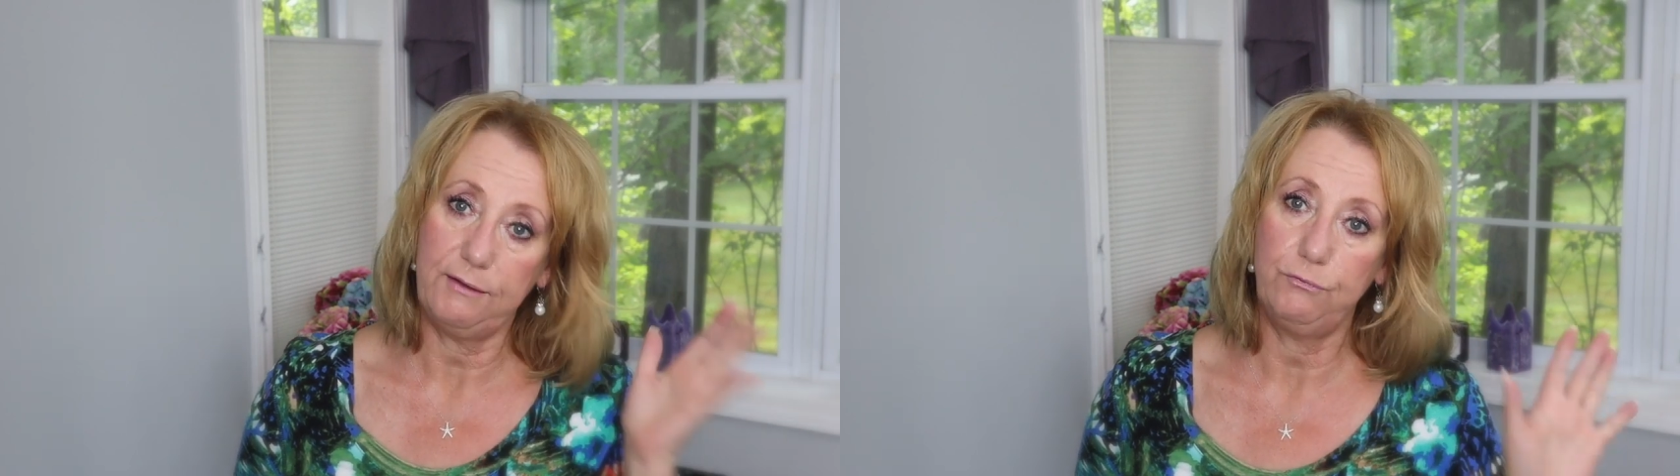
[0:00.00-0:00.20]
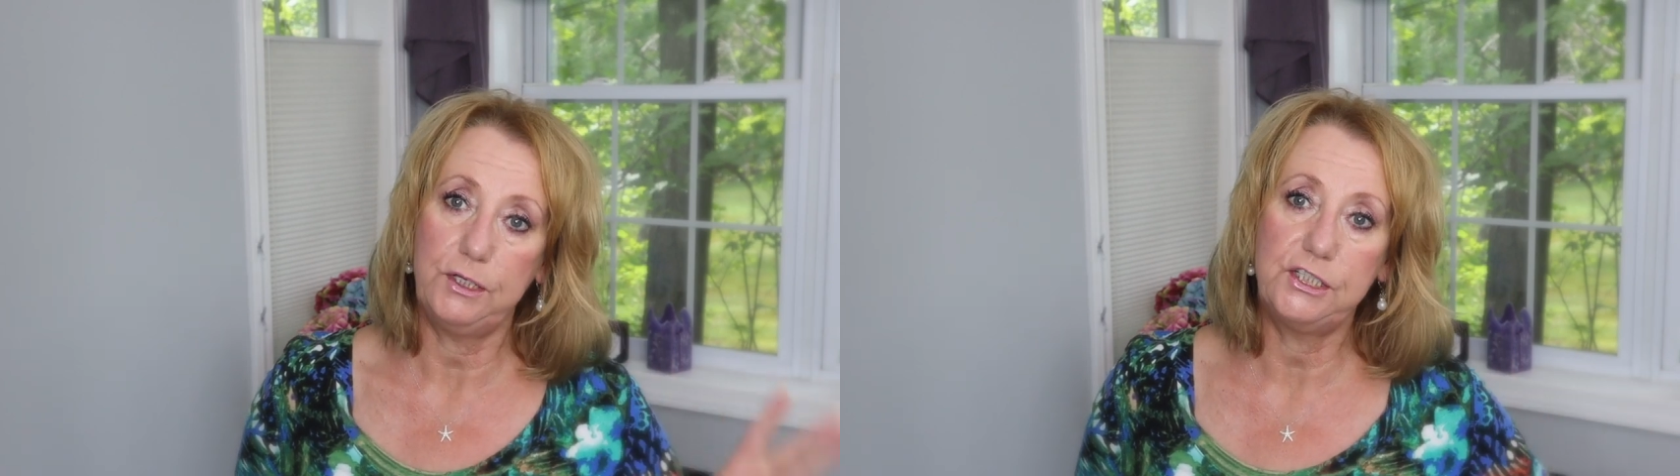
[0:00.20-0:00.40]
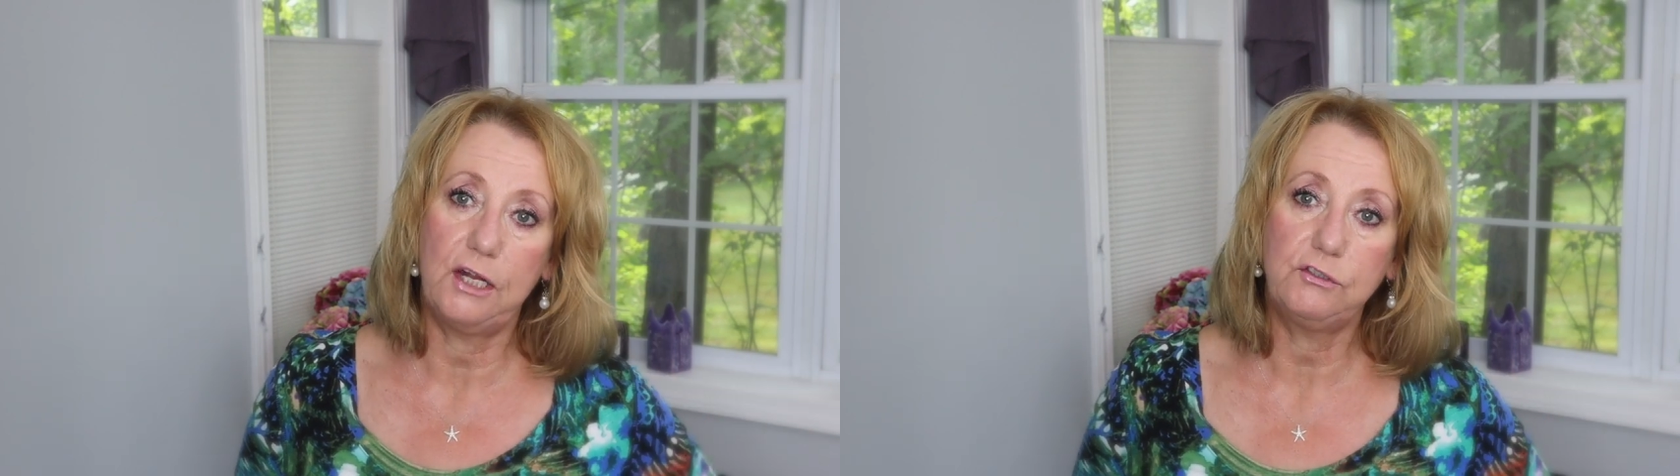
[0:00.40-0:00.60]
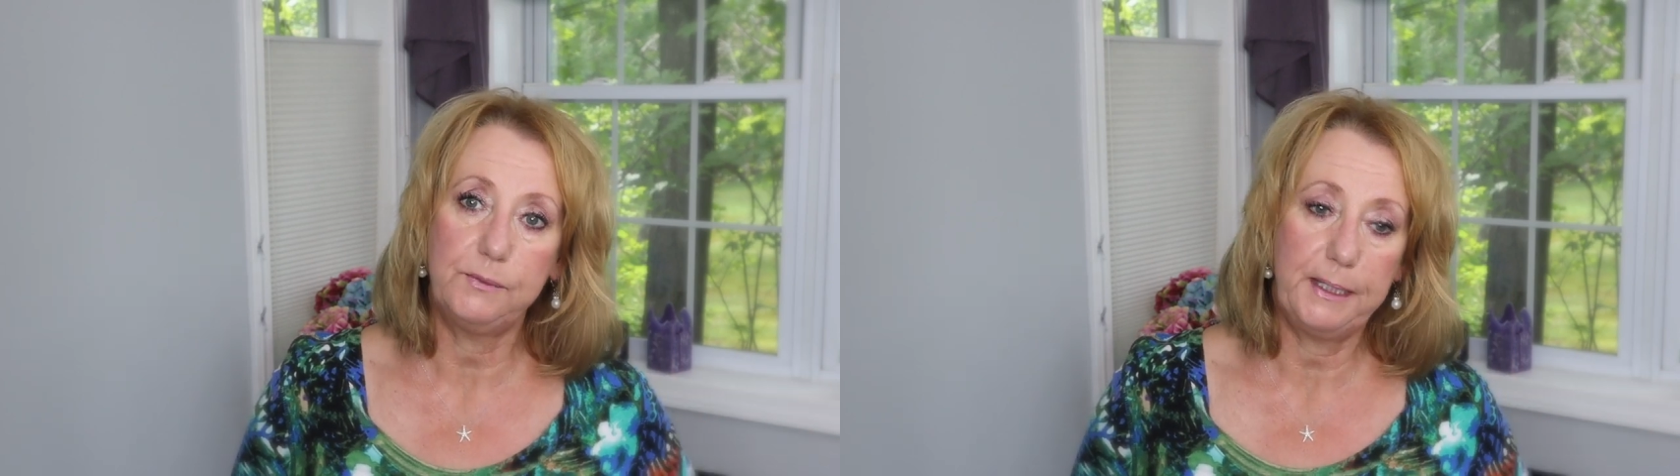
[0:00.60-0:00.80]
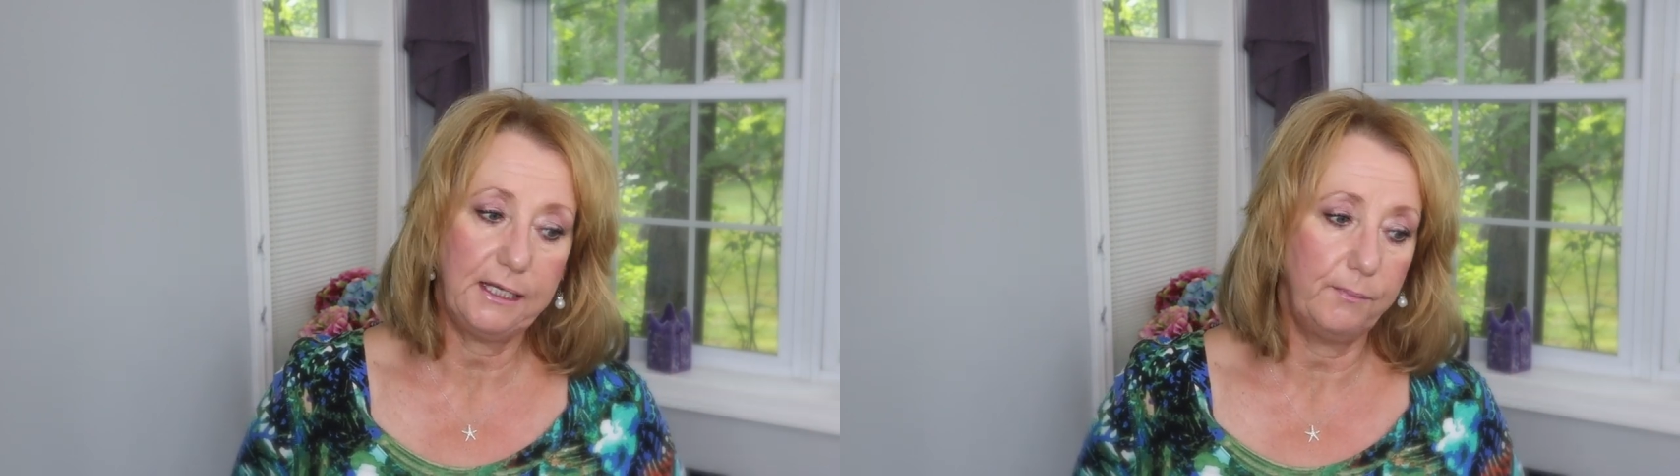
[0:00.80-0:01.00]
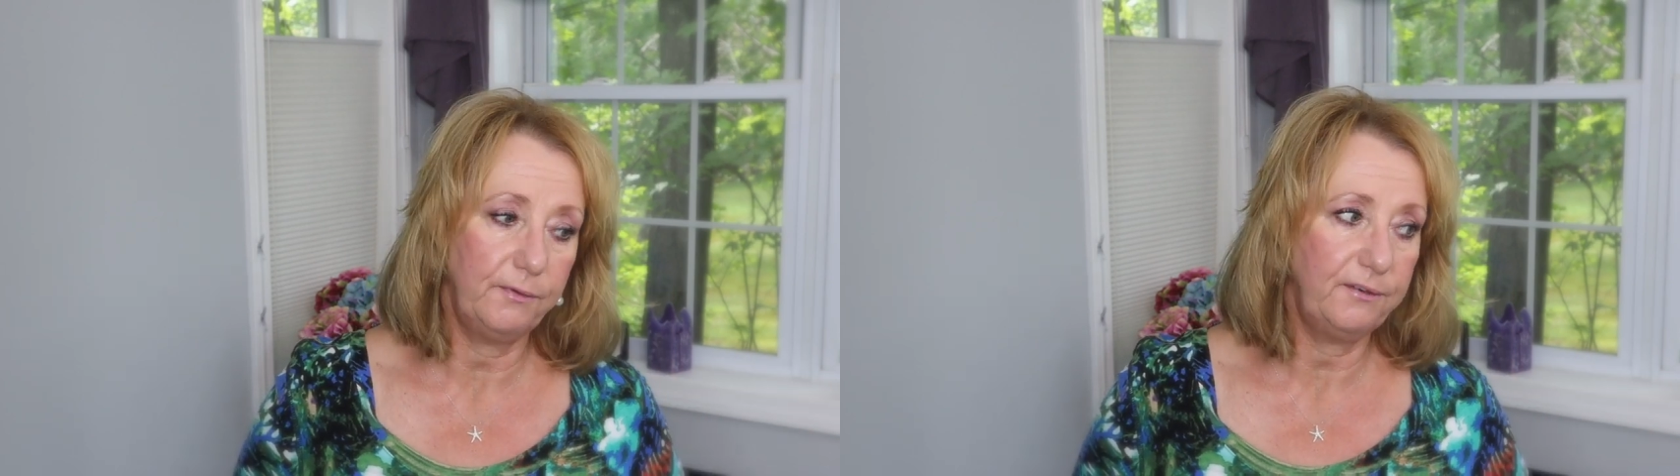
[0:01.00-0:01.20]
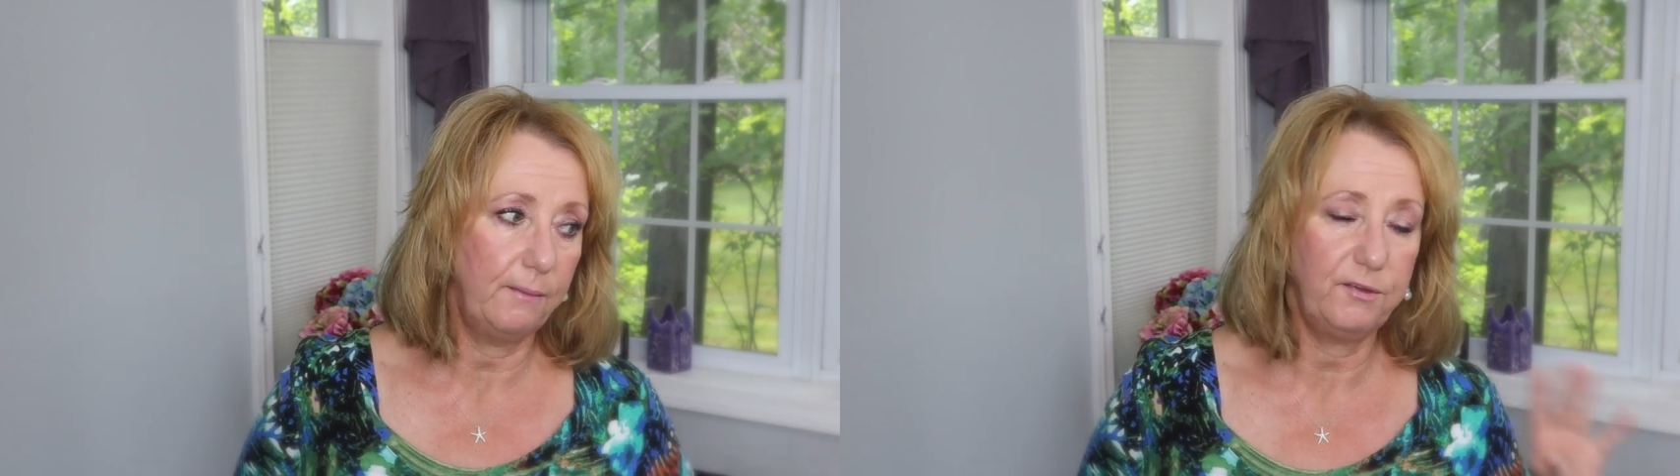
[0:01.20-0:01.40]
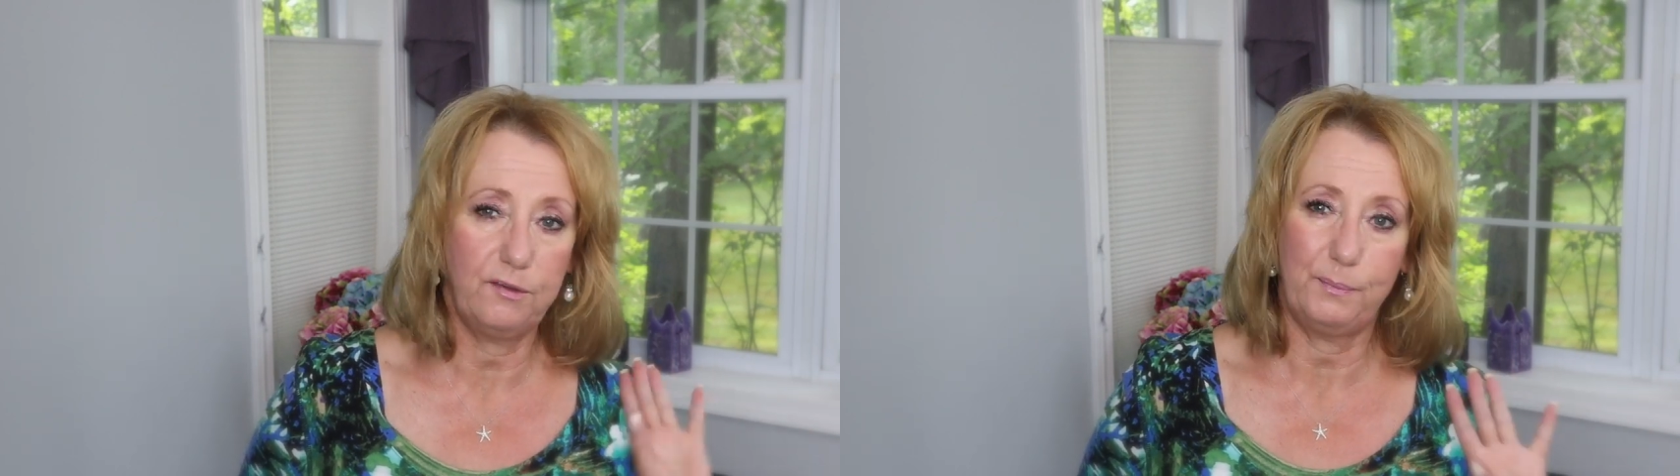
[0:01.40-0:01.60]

They've reached out to me a couple of times.